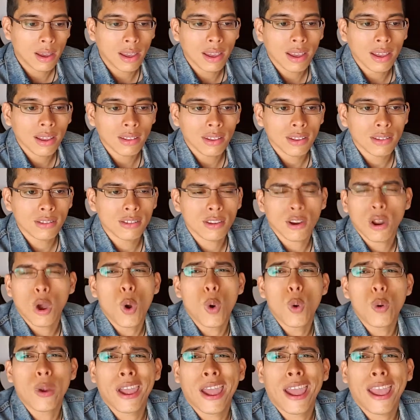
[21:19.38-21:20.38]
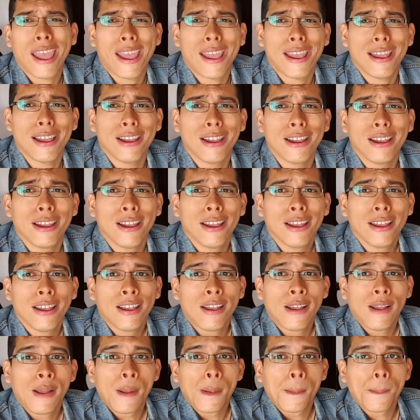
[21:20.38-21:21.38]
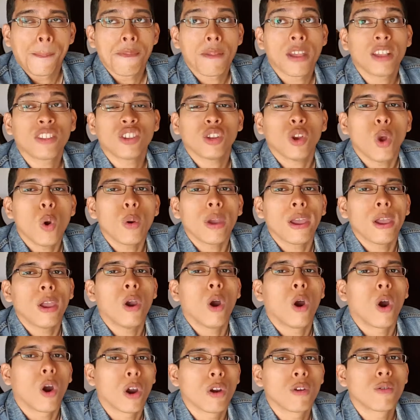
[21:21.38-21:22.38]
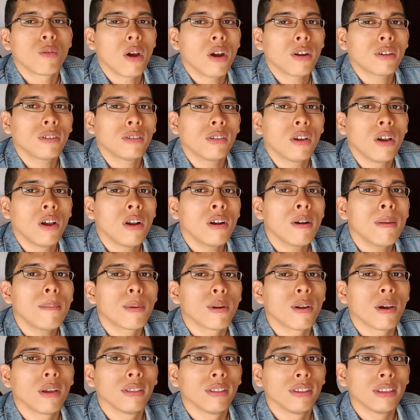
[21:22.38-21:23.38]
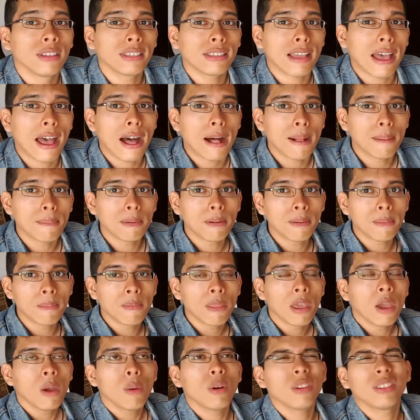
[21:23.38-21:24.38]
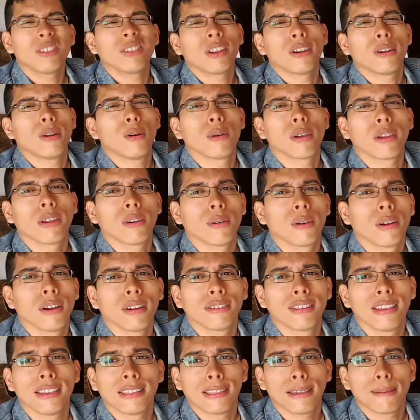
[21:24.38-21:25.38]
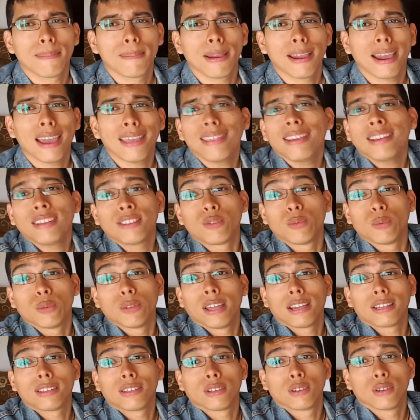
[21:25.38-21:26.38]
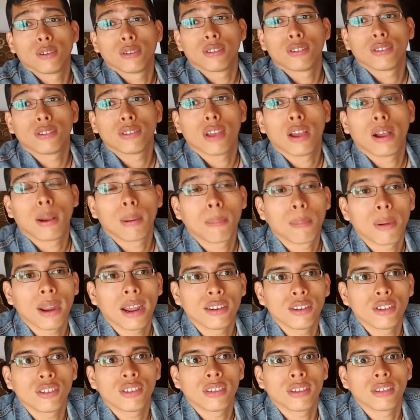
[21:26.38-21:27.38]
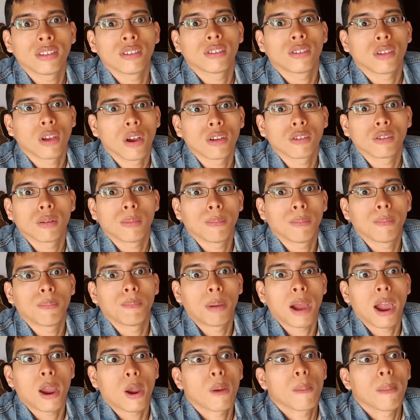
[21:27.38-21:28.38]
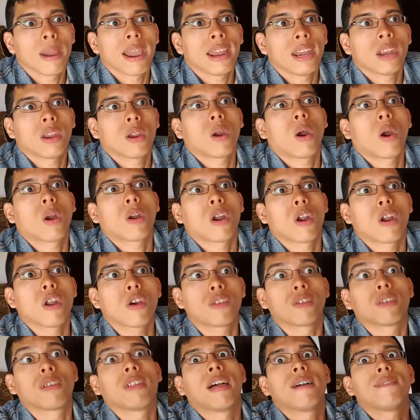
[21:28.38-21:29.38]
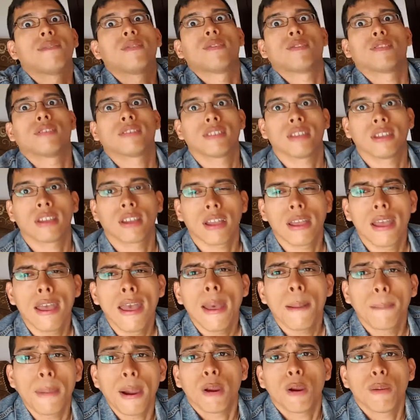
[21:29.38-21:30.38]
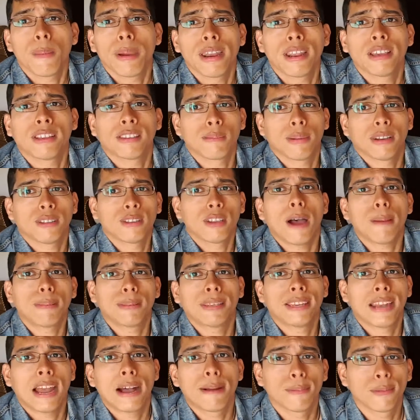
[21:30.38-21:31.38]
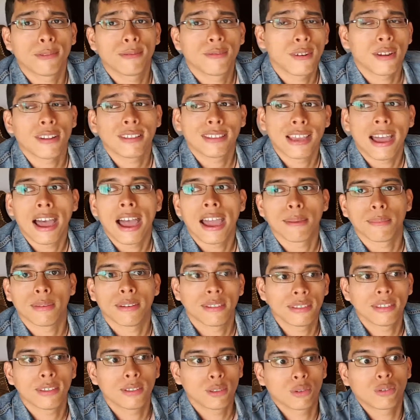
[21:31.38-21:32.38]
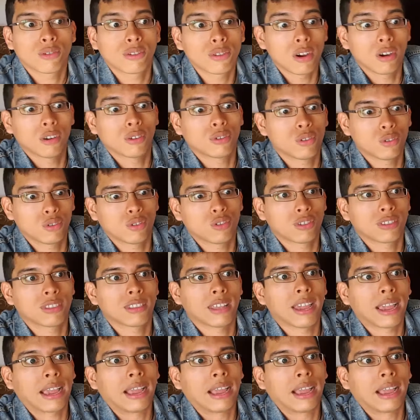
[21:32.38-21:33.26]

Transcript: it's an okay hard rock song, but on this album, well, it's not an okay rock, I take that back, I think it's really actually a good song, but I just think the songs of Pyromania are on another level. It's like, Pyromania is my top 10 albums of all time. I think those songs are just